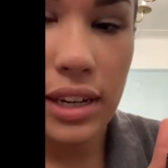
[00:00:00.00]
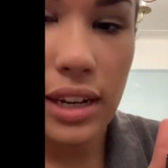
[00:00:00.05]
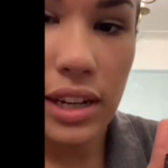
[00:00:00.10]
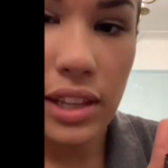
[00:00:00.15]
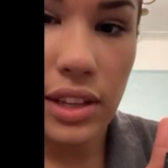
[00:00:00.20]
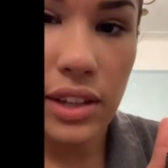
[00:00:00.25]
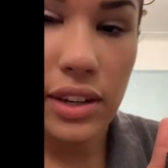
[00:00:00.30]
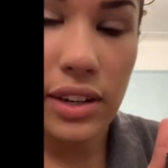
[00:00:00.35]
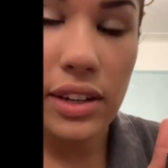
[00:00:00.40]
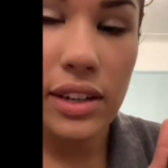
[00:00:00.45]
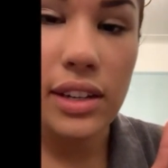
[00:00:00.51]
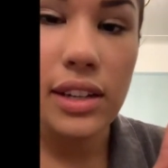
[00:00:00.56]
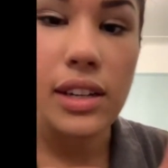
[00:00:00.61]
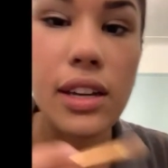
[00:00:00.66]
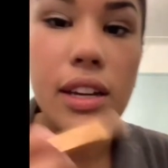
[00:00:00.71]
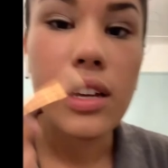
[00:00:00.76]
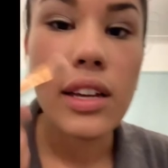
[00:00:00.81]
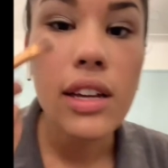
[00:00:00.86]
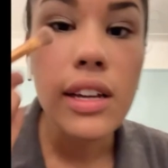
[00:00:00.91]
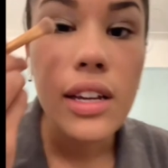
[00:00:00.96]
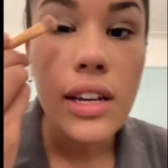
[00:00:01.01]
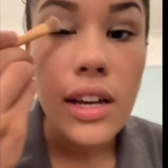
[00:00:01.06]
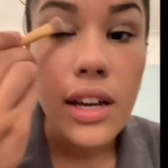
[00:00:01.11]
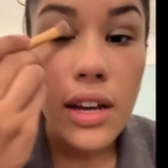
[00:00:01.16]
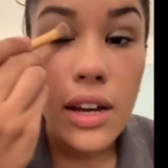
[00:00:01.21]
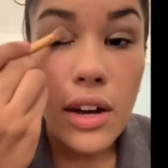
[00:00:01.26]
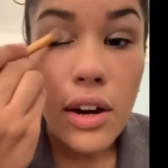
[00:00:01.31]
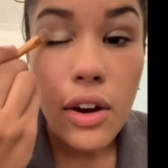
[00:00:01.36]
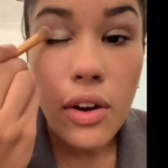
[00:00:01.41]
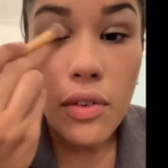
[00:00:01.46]
color
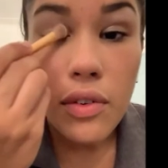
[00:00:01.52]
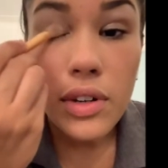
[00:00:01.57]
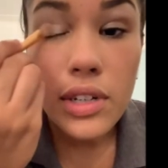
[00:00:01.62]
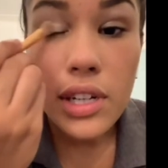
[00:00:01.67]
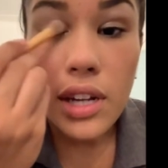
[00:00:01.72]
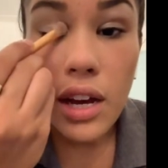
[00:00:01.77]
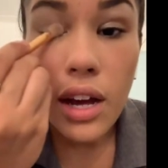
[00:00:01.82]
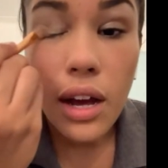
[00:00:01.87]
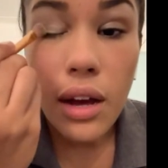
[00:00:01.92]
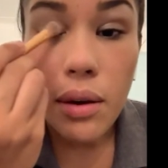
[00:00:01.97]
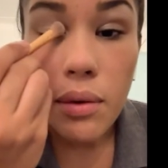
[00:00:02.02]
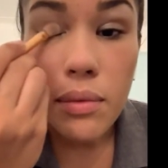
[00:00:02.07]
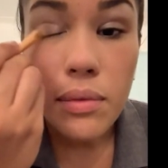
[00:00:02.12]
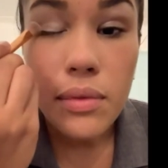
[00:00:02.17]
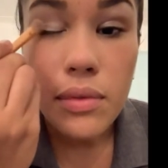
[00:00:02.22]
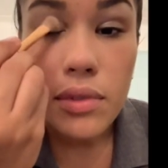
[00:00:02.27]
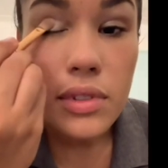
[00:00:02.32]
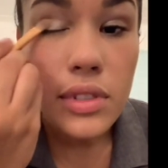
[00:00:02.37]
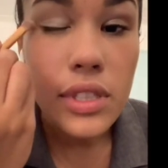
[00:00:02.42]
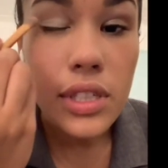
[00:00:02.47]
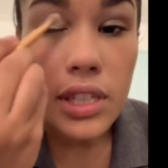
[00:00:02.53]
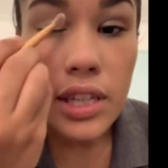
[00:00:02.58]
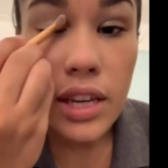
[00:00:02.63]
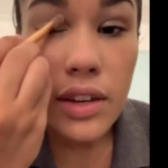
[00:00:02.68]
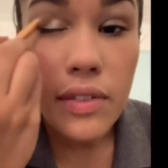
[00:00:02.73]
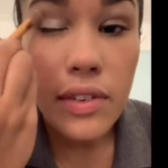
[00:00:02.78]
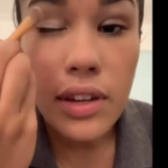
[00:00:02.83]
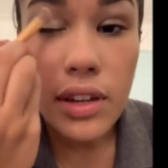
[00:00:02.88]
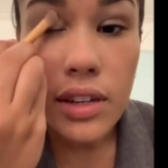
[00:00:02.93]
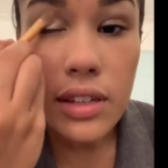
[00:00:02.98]
over top to
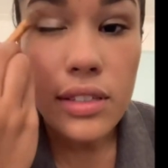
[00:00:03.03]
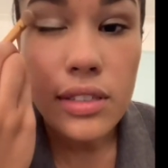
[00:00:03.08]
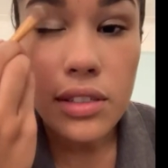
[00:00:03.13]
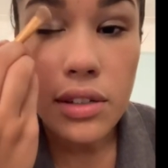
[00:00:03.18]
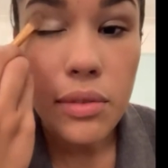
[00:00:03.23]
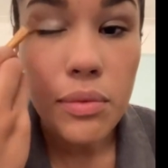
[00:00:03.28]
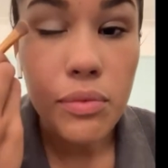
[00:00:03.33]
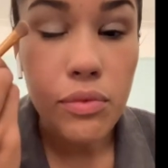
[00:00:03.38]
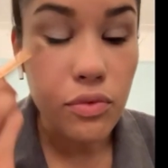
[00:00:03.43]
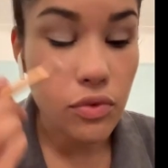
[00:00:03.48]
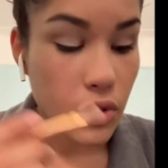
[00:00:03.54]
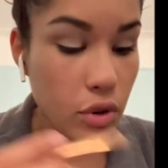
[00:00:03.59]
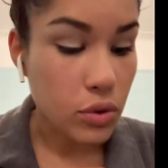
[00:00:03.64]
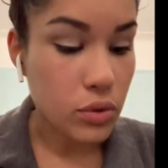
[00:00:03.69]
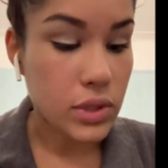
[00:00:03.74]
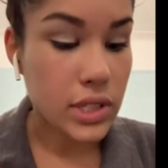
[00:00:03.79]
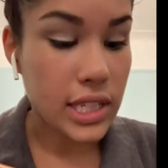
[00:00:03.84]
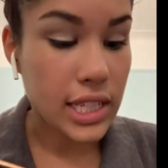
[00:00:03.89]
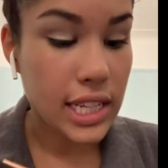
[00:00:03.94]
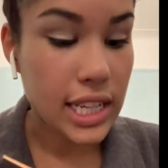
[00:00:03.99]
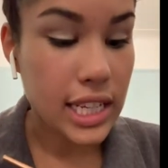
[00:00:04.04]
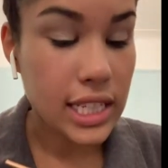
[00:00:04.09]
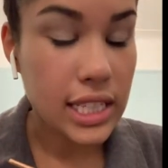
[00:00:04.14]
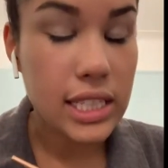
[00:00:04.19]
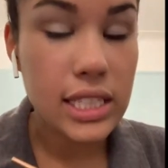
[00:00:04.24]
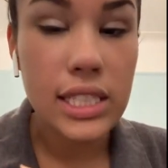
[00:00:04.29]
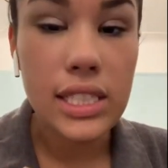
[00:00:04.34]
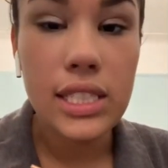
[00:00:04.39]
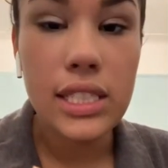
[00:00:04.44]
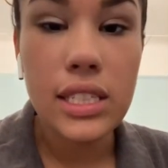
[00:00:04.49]
give it some
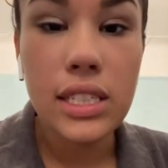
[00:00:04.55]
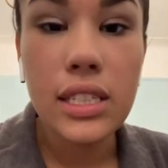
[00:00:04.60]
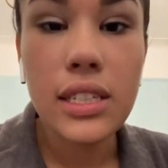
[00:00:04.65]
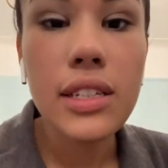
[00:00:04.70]
rosiness.